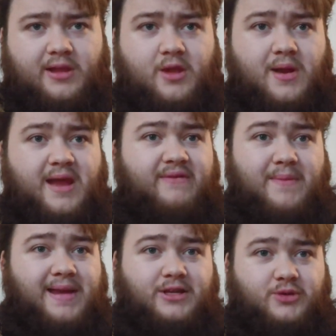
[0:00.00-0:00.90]
You were never
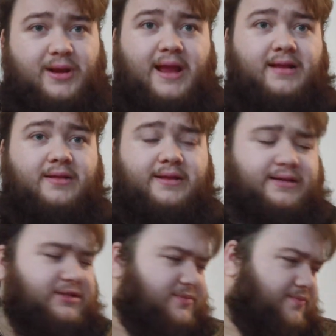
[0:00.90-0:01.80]
meant to inhale
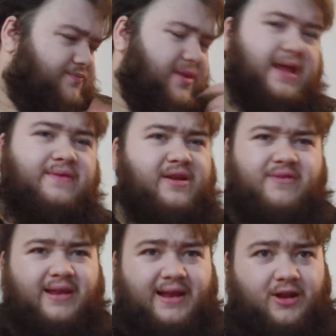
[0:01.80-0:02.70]
these, even
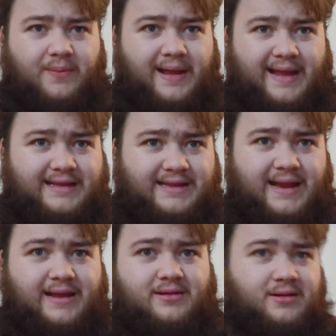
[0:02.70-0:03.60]
if a little bit gets
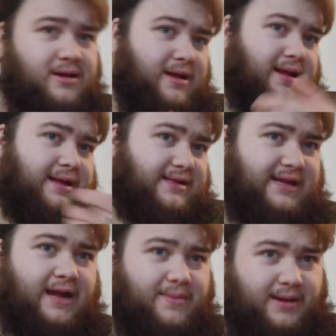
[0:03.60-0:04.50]
inhaled
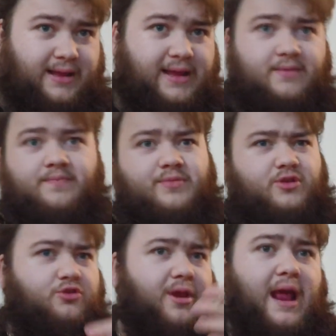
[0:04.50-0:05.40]
time and again,
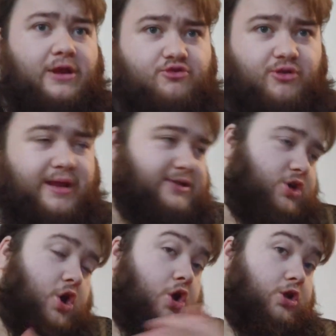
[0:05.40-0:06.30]
just naturally, as
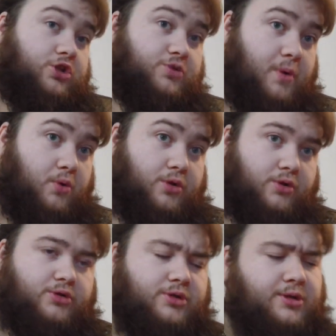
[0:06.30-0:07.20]
all smoke
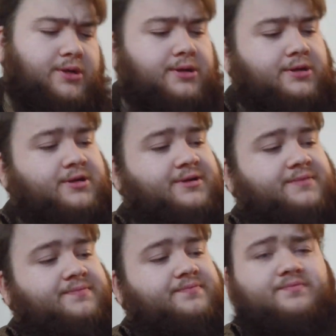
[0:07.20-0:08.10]
does.
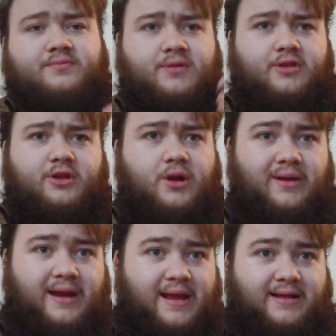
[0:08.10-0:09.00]
You
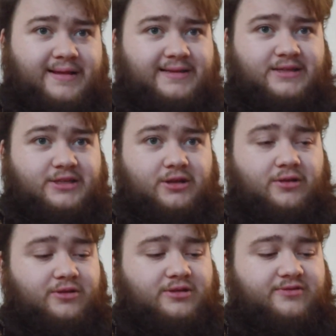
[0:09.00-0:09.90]
don't inhale these into your
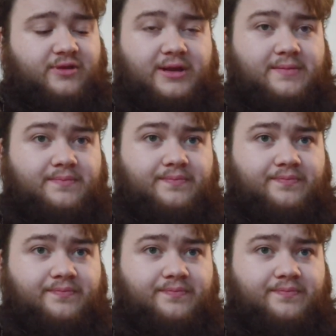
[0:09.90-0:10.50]
lungs fully.